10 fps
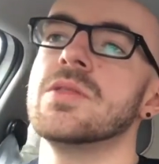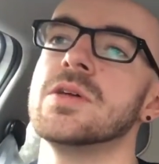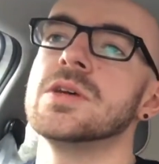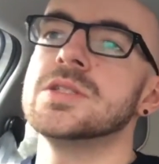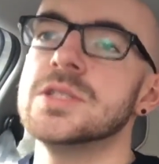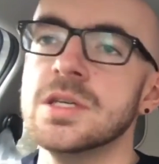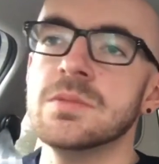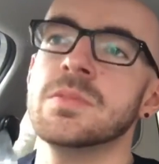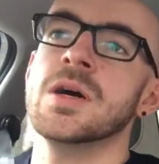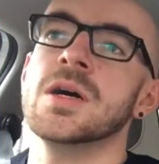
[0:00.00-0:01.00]
The
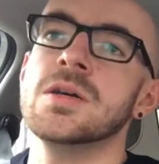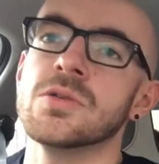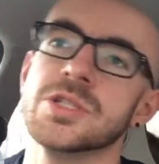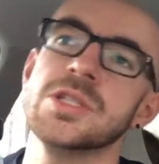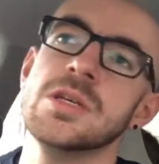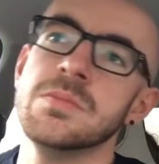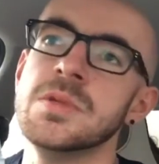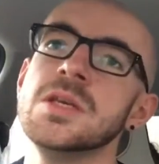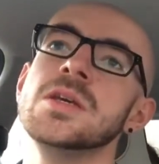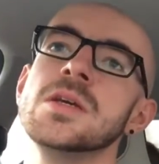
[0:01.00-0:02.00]
Seat Mai or Seat
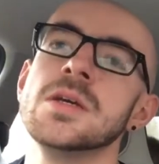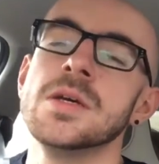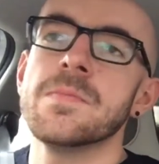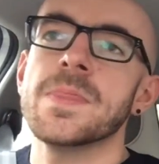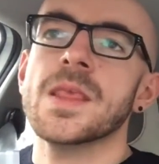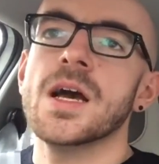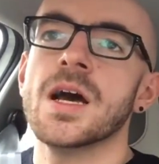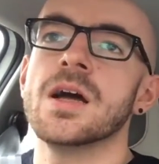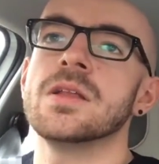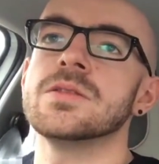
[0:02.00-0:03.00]
Me
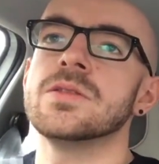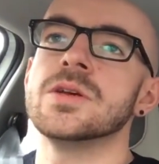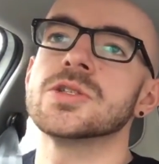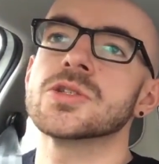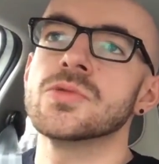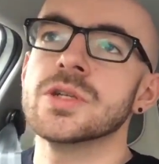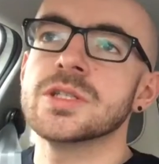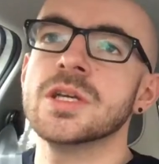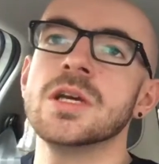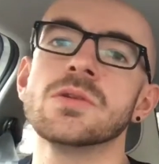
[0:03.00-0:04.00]
and the Skoda
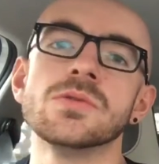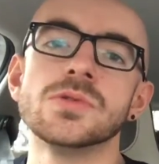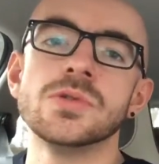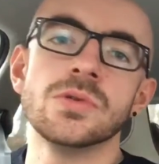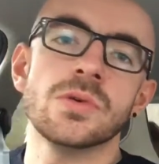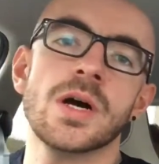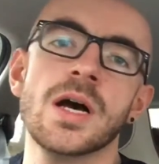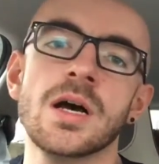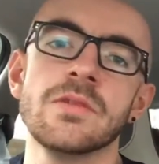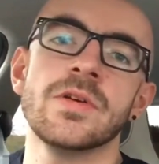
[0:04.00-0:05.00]
Citigo do not
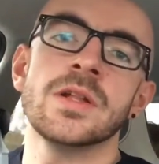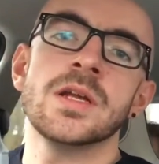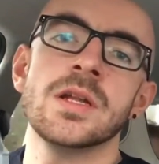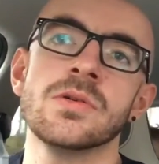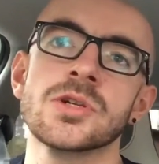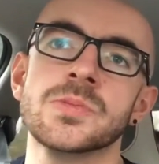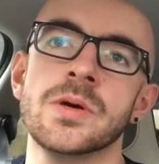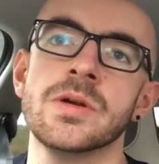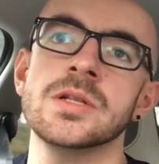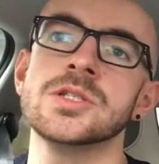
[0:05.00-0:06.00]
have a 90
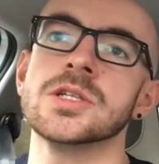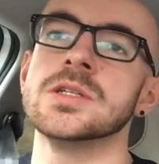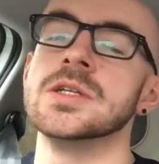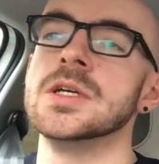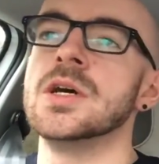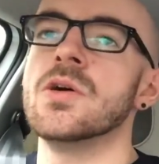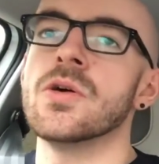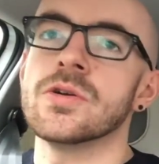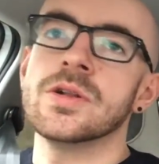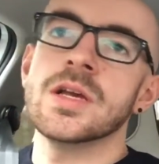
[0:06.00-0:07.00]
horsepower engine
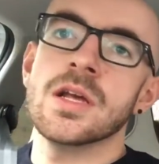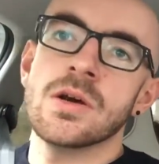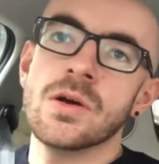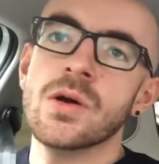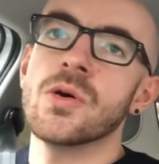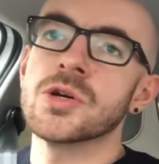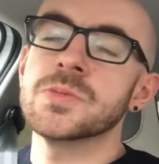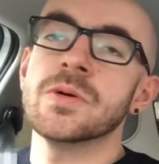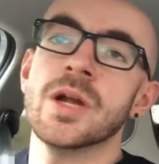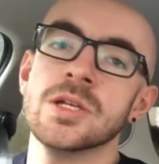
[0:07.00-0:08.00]
or 90
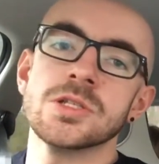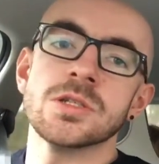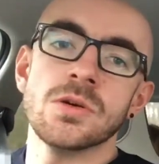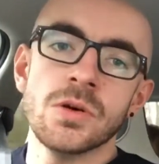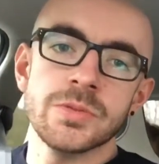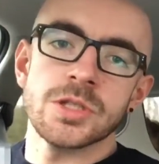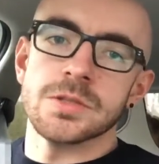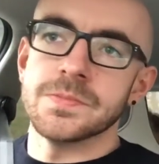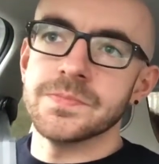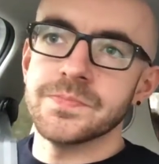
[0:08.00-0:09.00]
horsepower engine option.